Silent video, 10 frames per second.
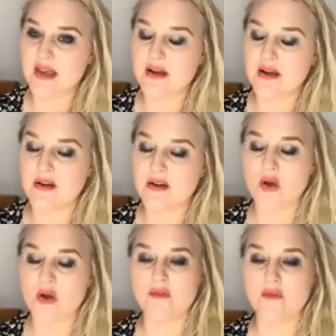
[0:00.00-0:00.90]
of
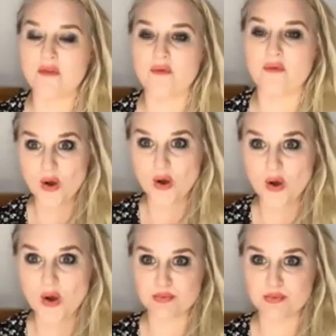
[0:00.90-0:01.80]
what to post on
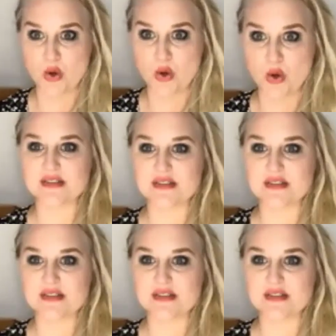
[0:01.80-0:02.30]
social media. So